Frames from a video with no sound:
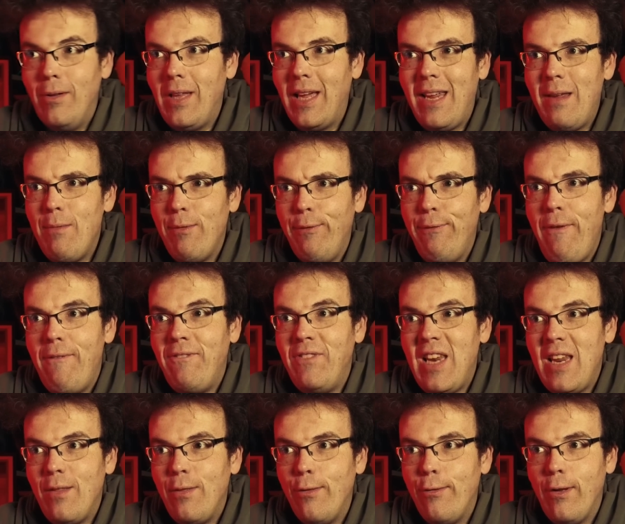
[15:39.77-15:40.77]
like he was
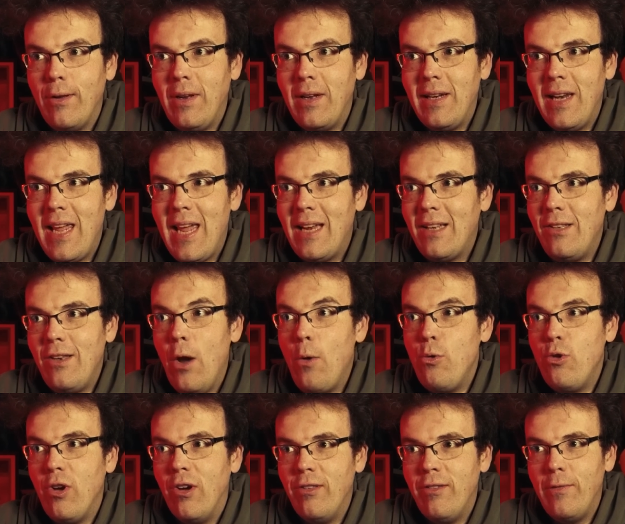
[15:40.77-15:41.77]
15th solidly, he had no
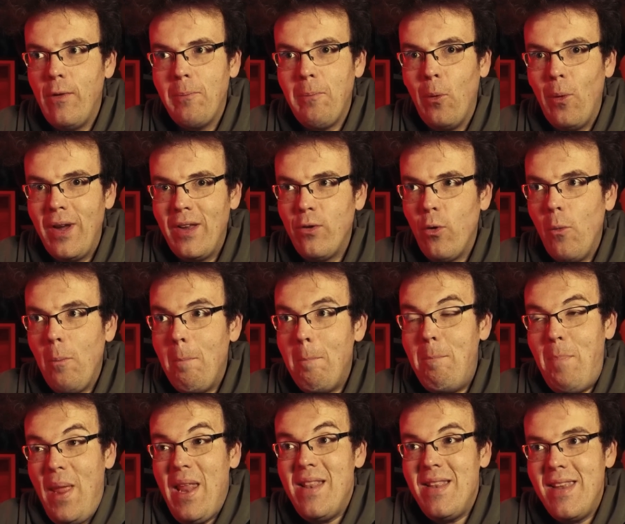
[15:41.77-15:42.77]
chance of a point or
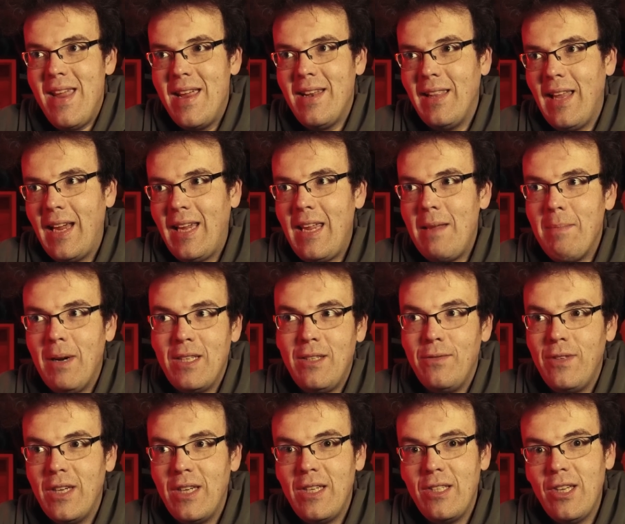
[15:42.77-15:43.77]
binned it like he might have
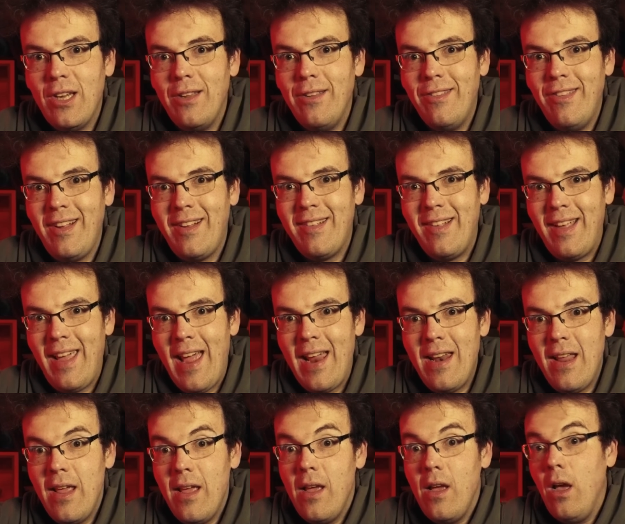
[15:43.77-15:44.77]
done in turn 6
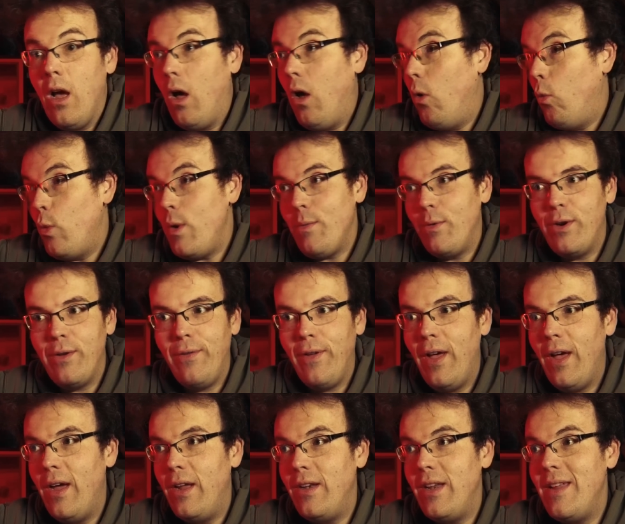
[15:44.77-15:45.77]
again. Oh, we would have
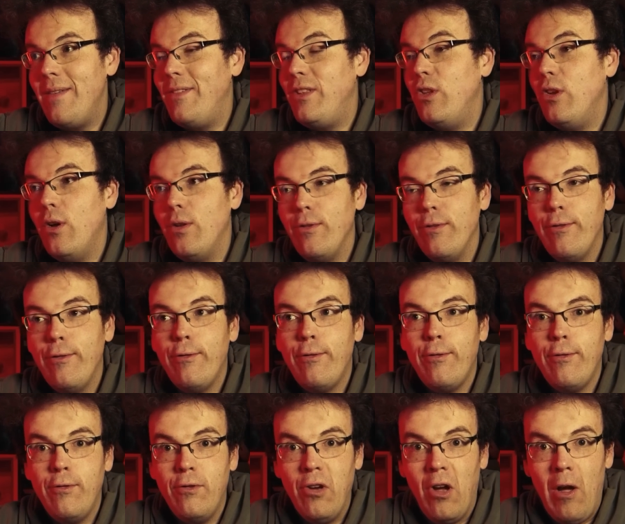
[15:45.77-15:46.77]
heard it
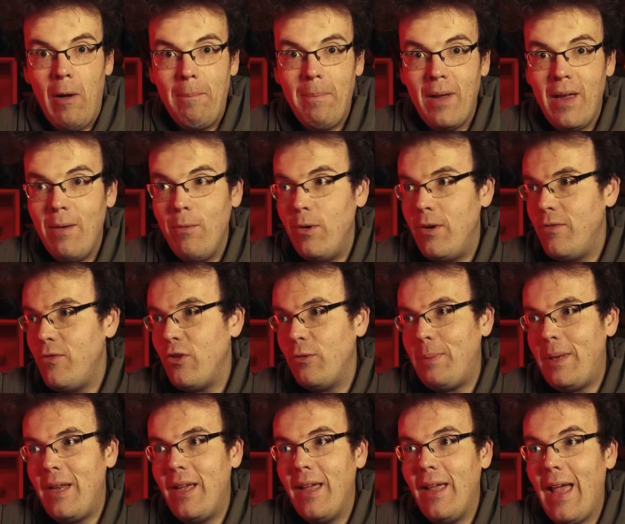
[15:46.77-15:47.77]
non-stop. It would have just
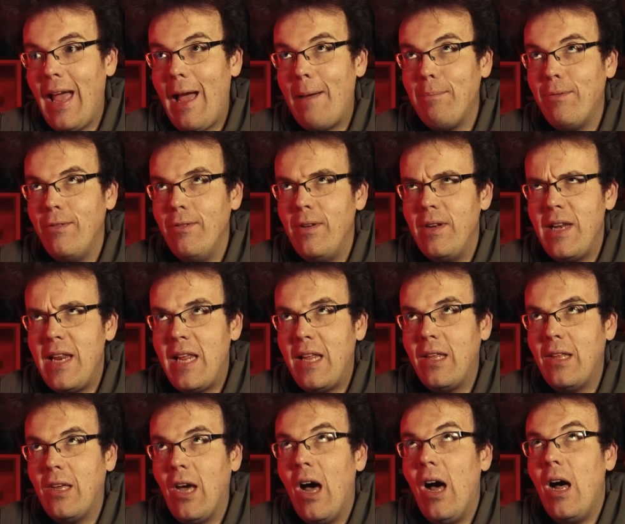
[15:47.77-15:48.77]
been absolutely
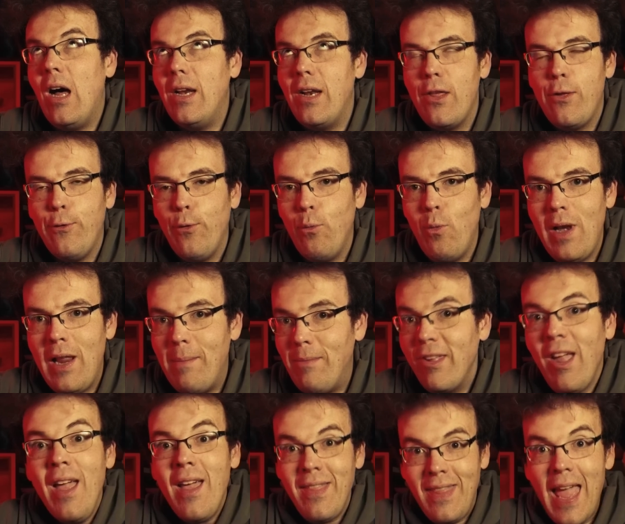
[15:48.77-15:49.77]
carnage for Williams.
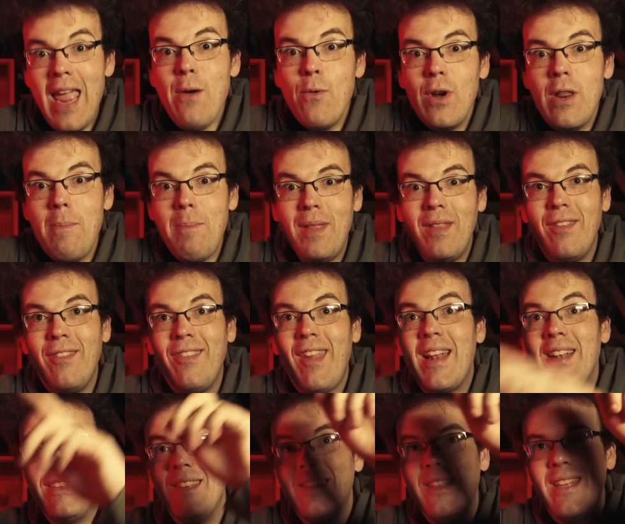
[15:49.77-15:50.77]
They would have been
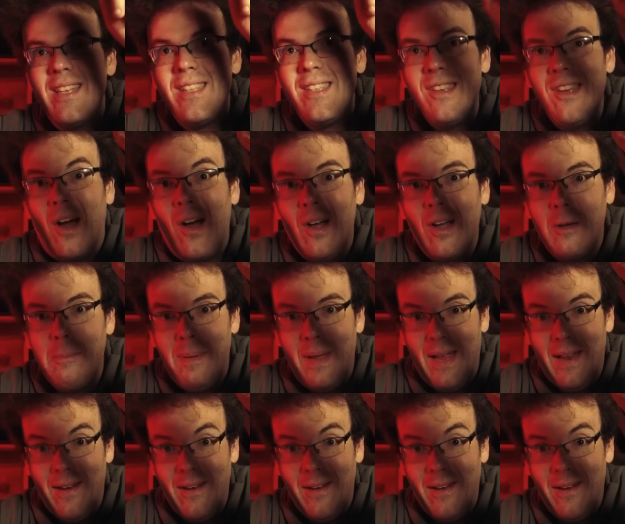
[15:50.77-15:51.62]
sent to the dark bit.